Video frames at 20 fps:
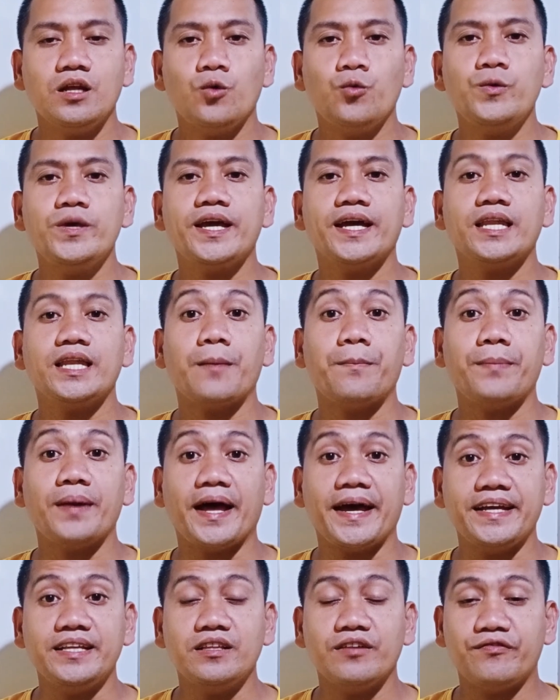we can
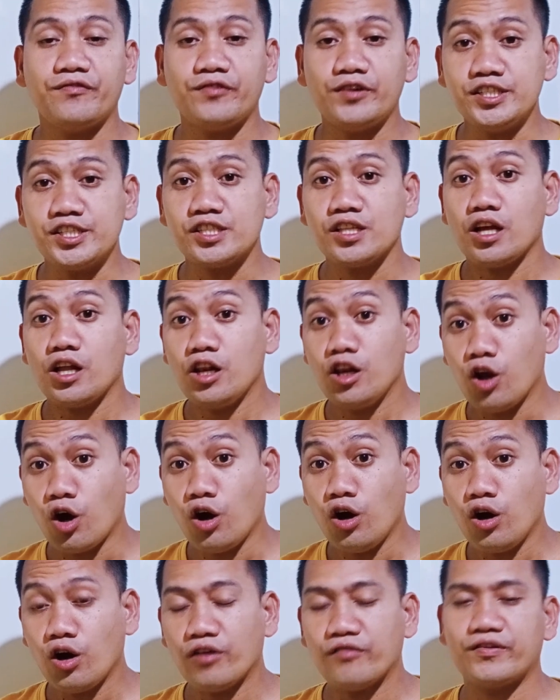apply the first
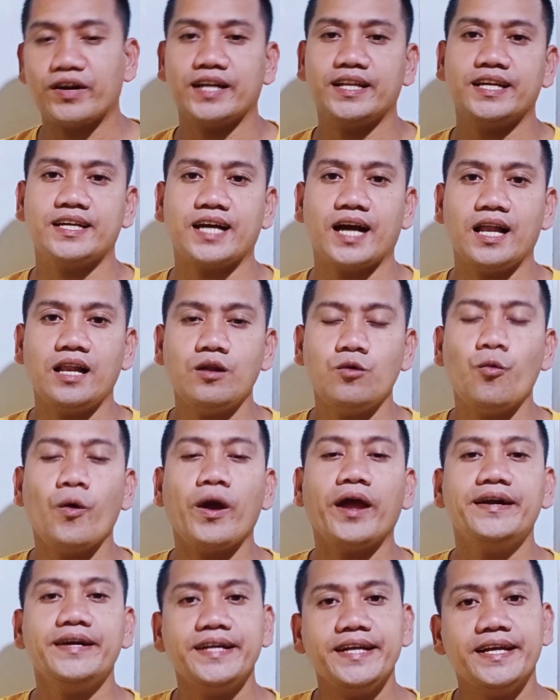law of radical,
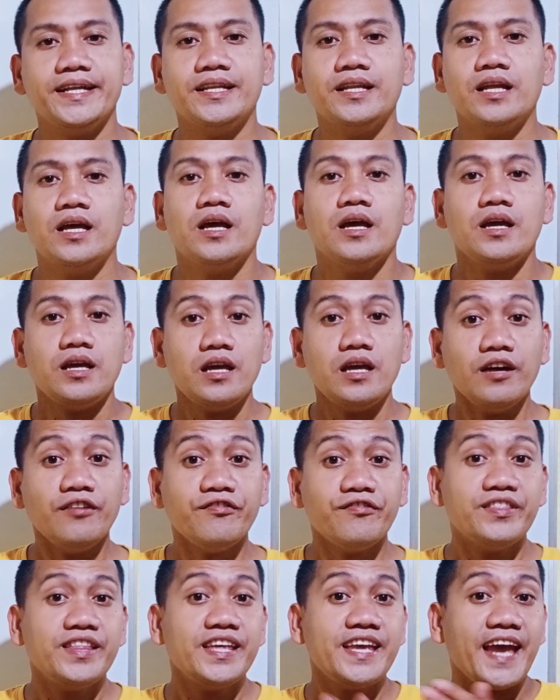wherein if
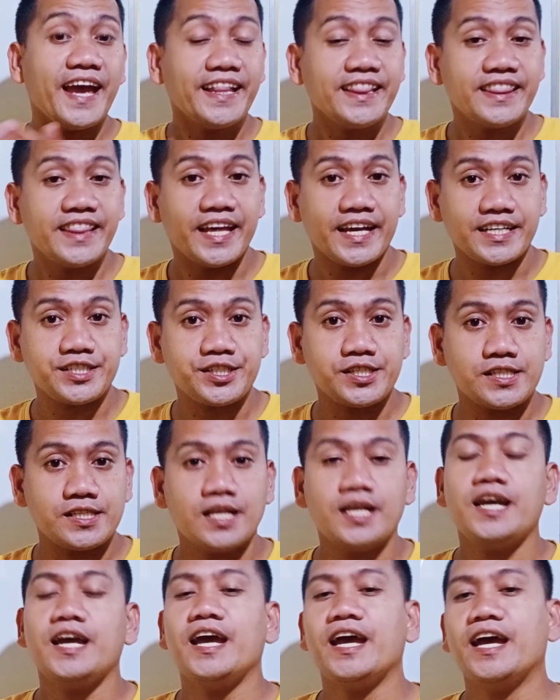the index
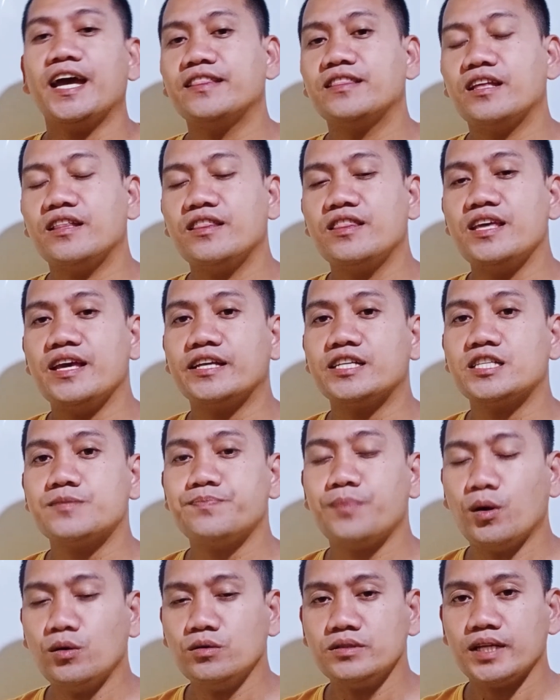and the
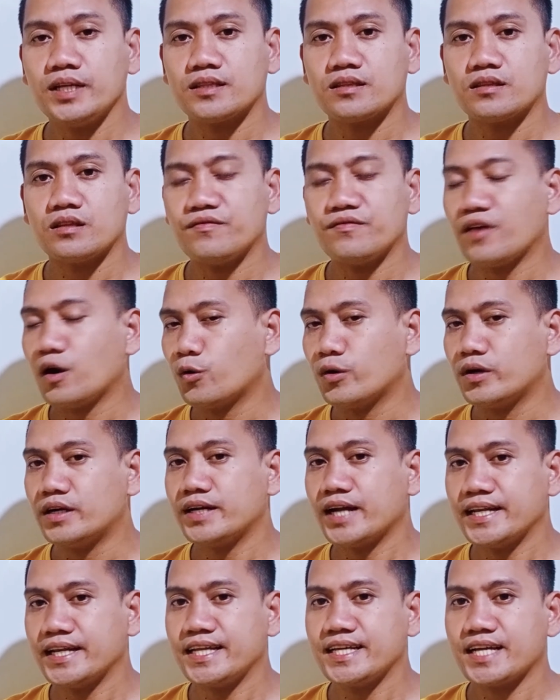exponent of our
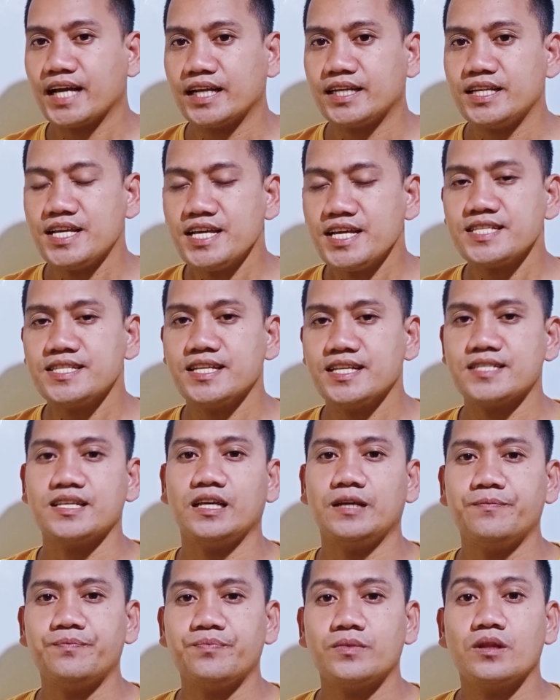radicand is the
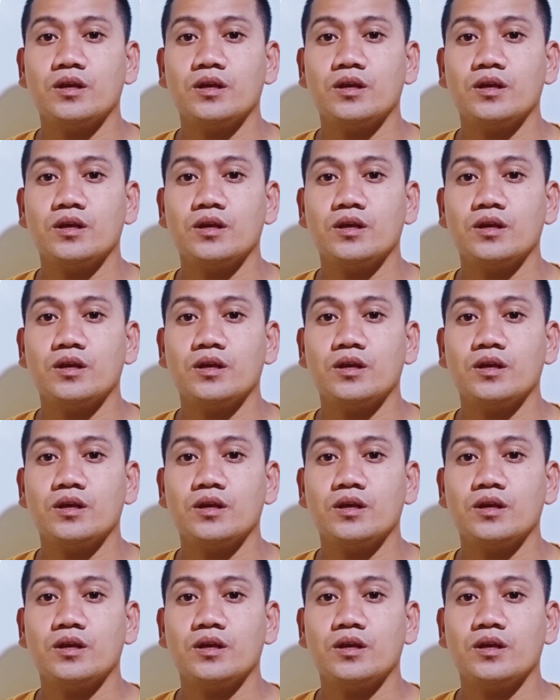same,